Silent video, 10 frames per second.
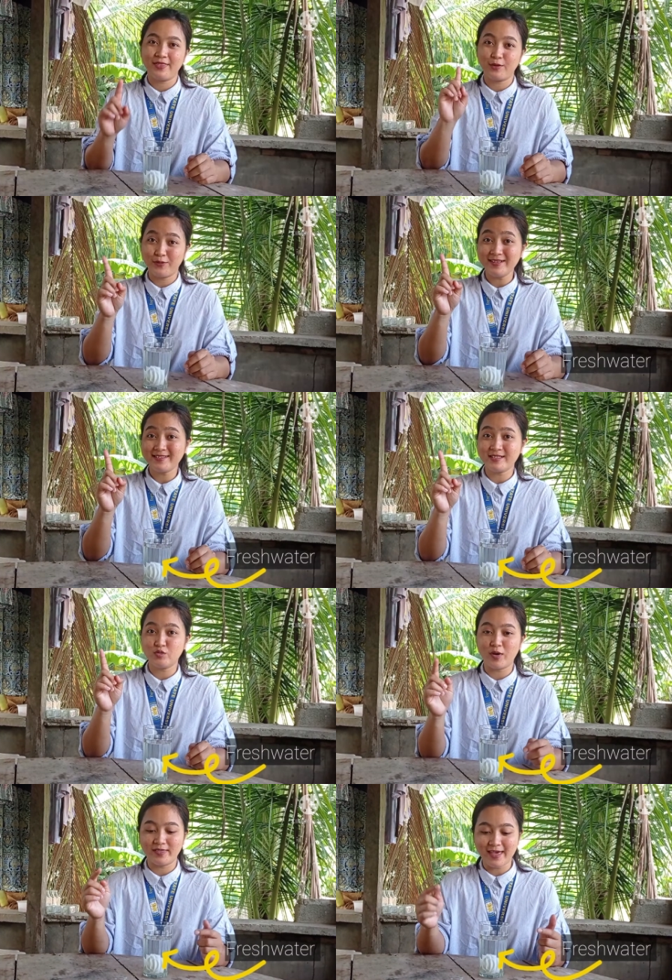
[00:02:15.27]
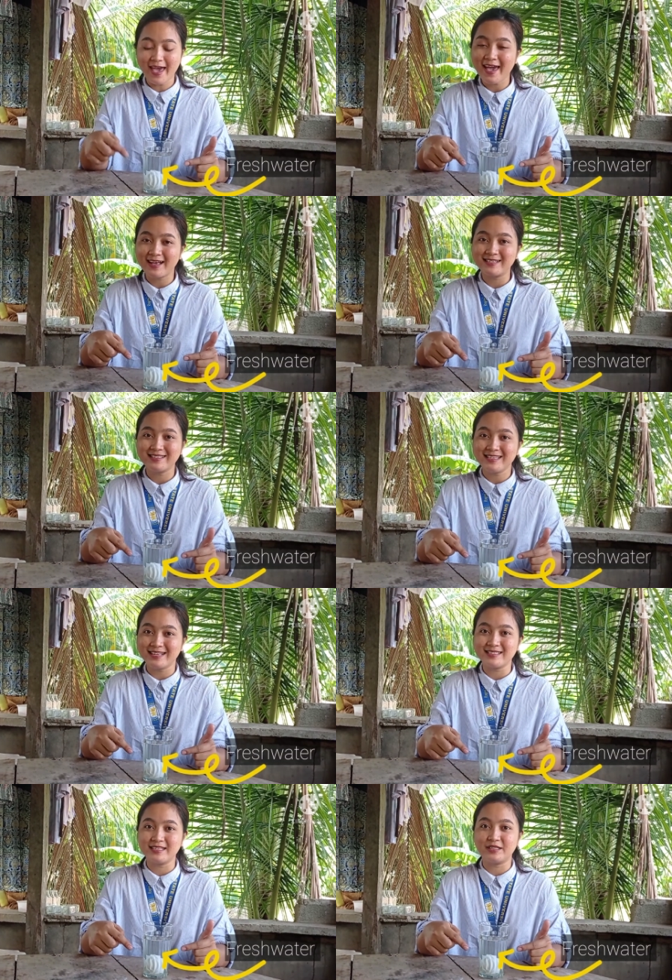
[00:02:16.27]
The reason why the egg
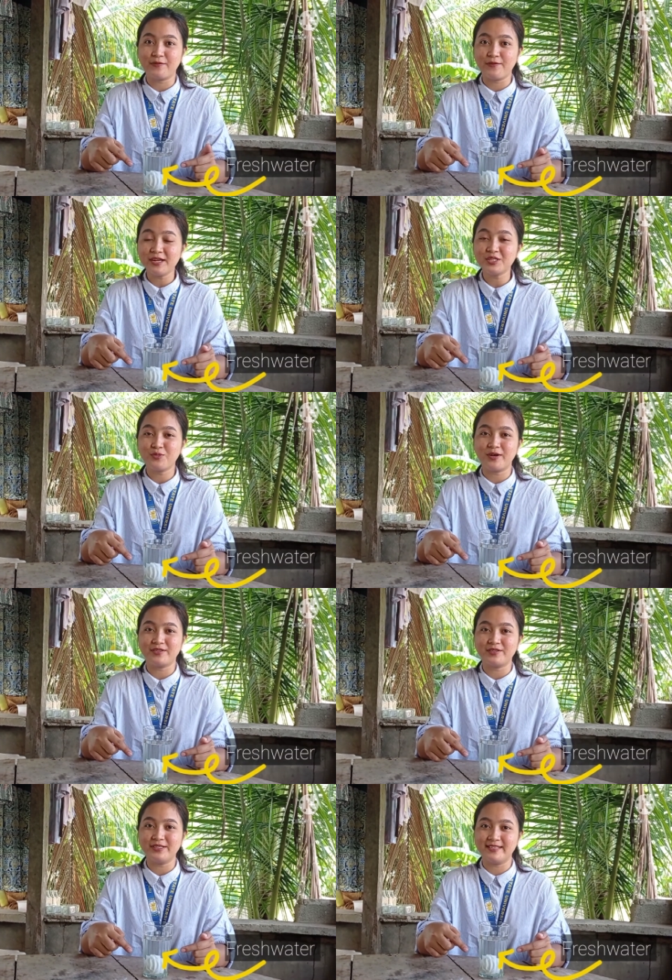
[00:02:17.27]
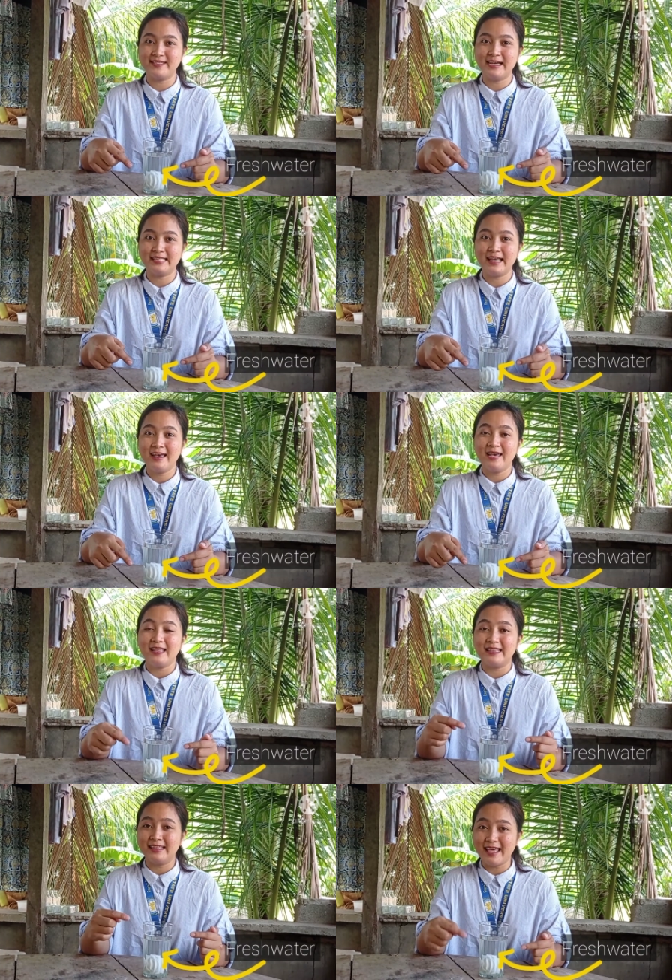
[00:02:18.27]
sinks in the fresh water is that
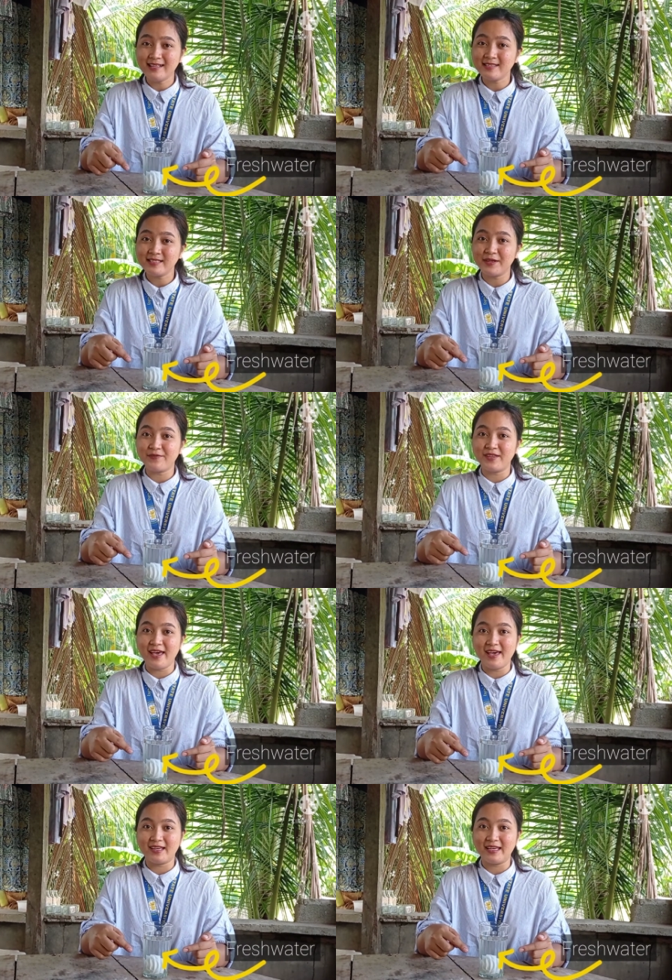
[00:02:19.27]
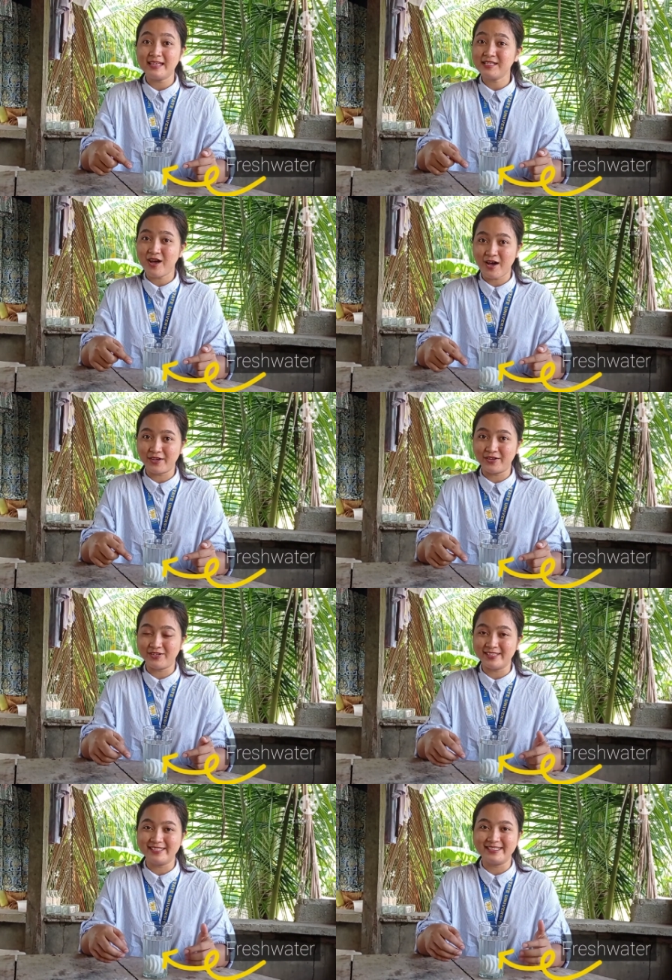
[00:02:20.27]
the density of the egg is higher
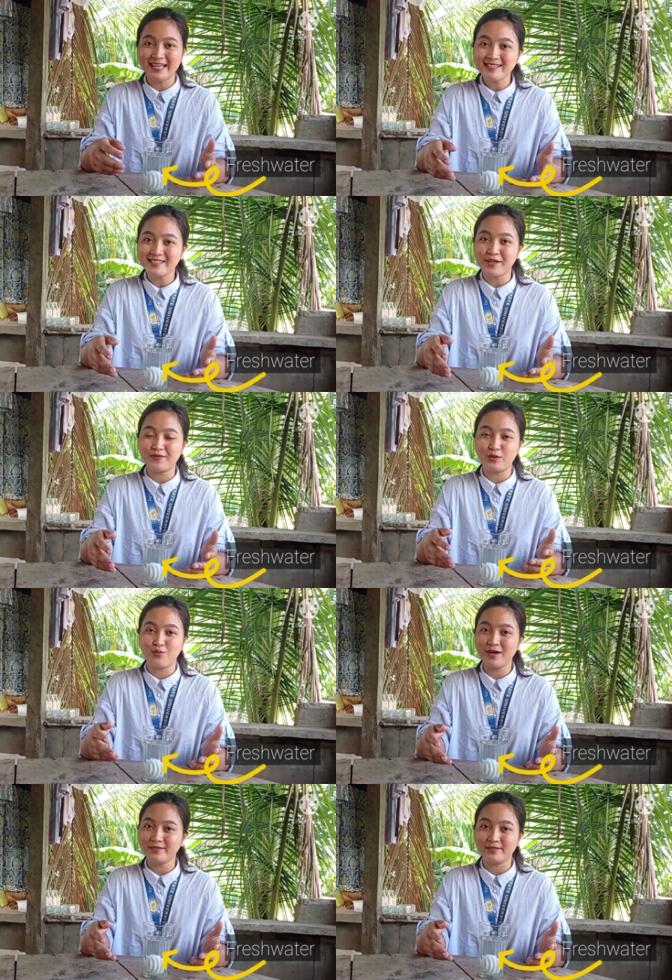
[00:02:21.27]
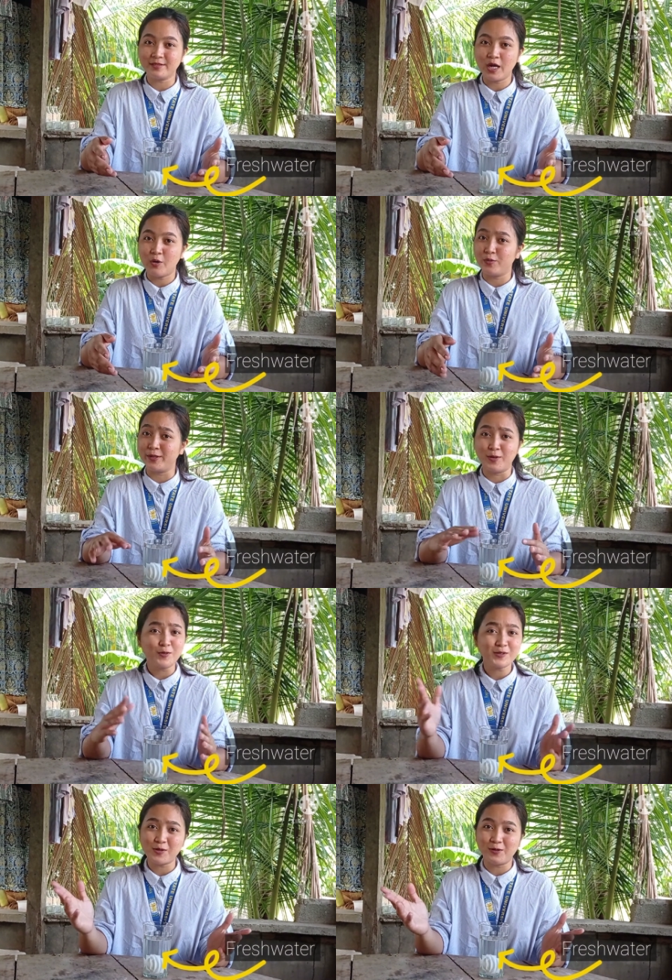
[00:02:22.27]
than the density of the water with no
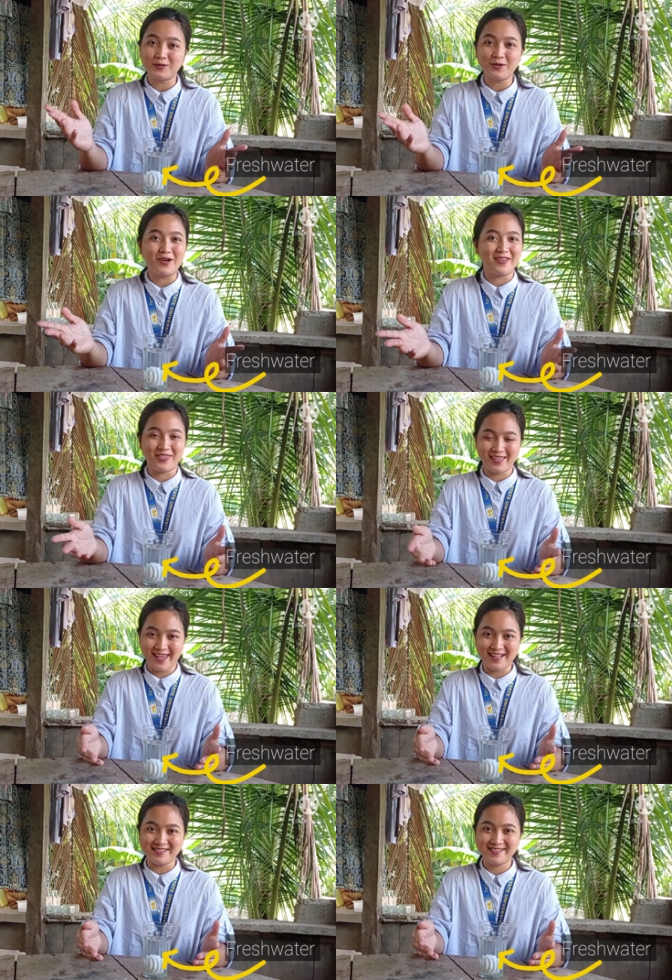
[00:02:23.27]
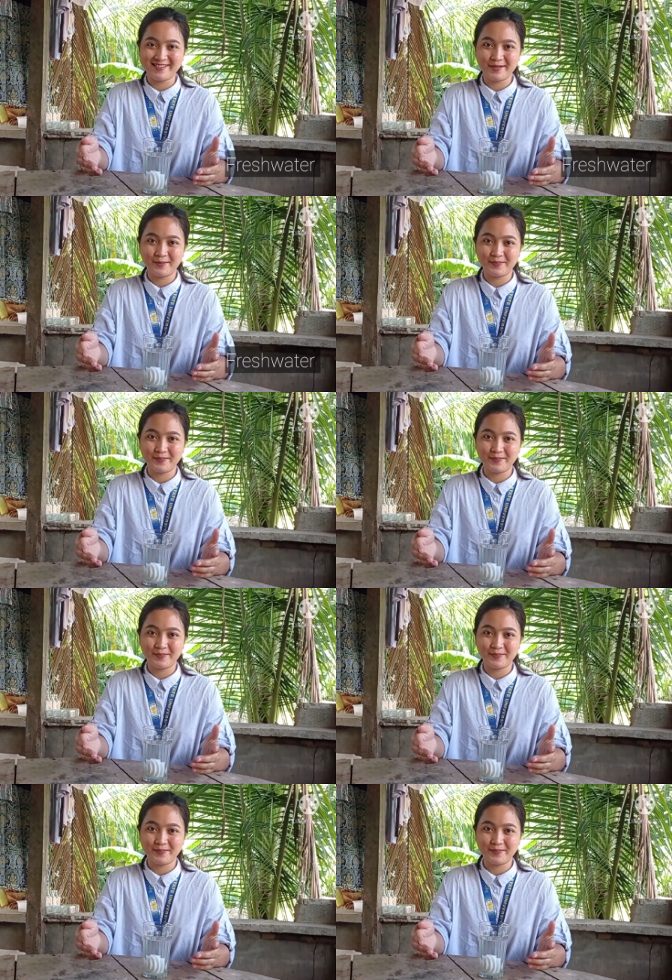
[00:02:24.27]
salt or anything else.